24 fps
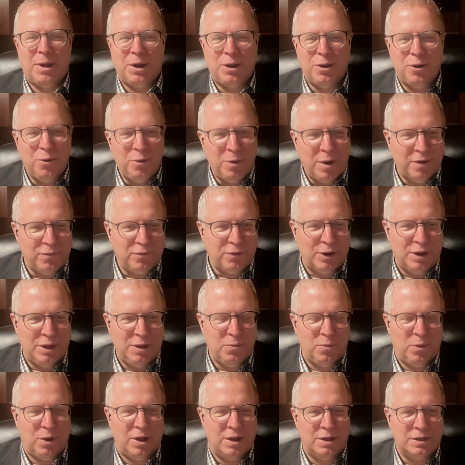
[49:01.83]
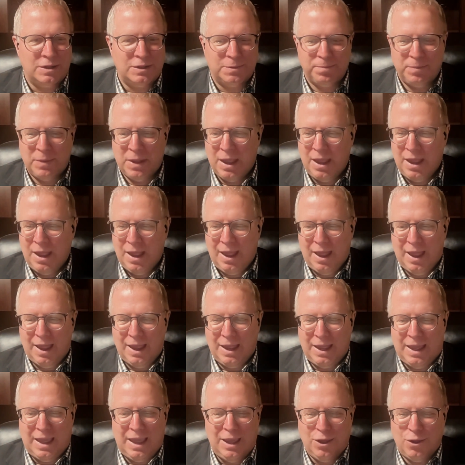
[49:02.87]
whoever he was,
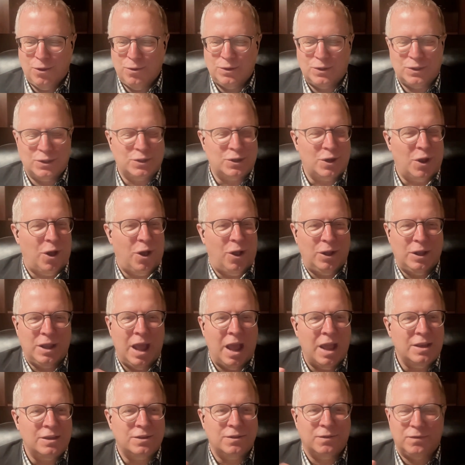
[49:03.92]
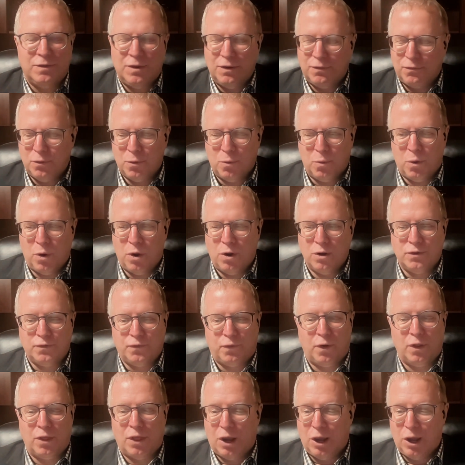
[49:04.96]
he uses all kinds of different words for
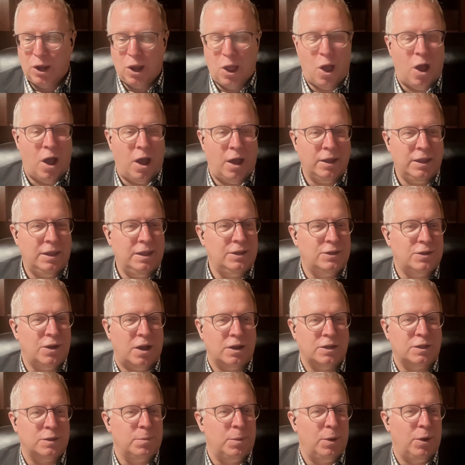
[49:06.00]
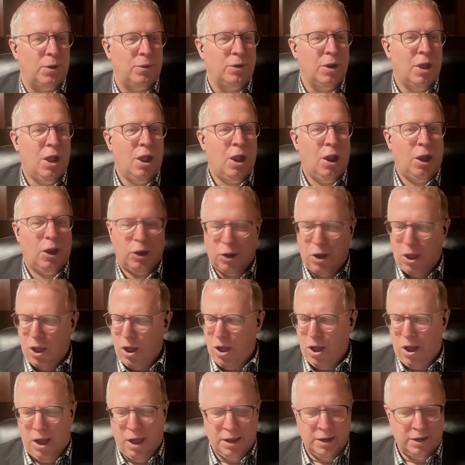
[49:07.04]
the law. He talks about
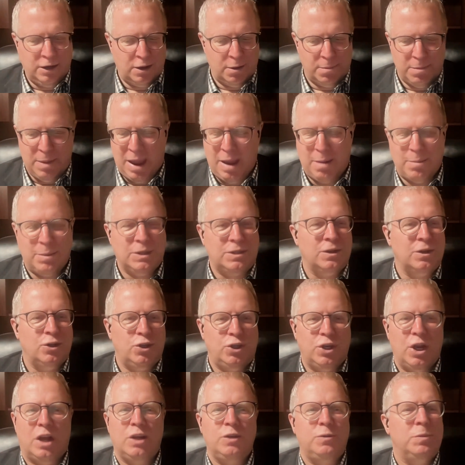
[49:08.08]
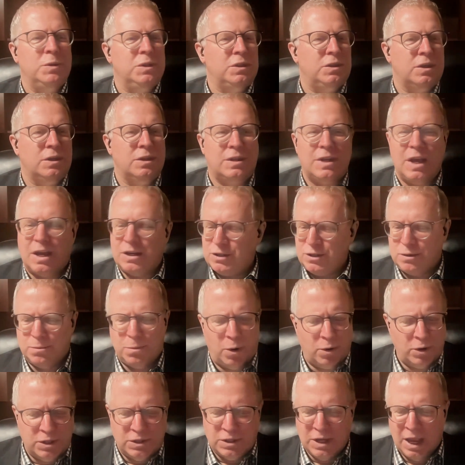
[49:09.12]
law and commandments and judgments and
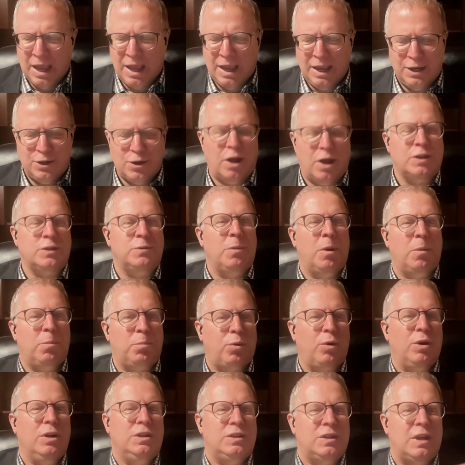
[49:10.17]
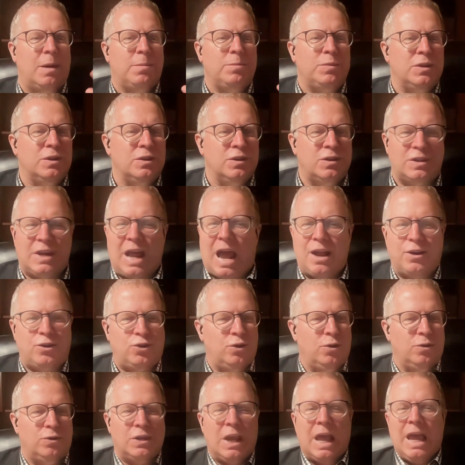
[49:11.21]
testimonies. He talks about precepts and
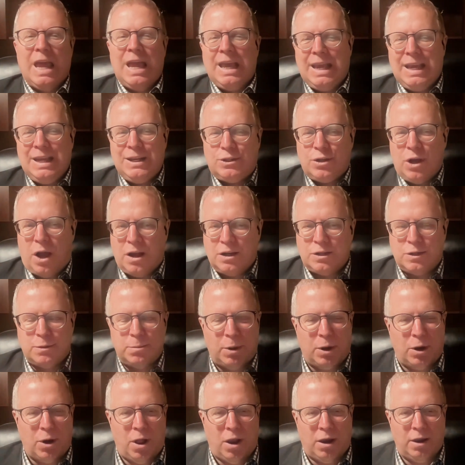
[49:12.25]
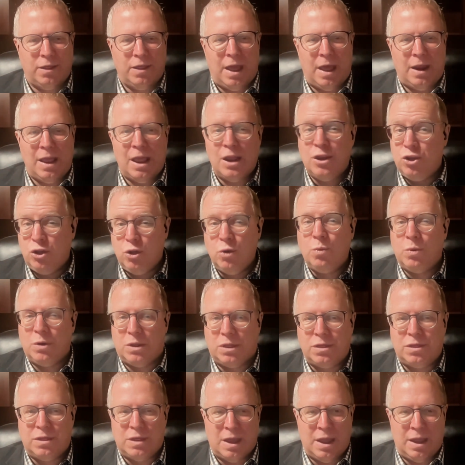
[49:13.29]
statutes. He talks about all of that. And you would
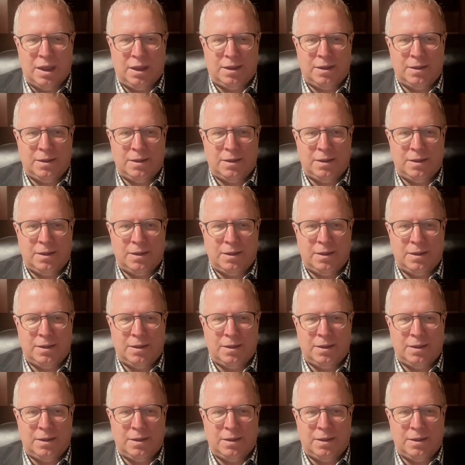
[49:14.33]
think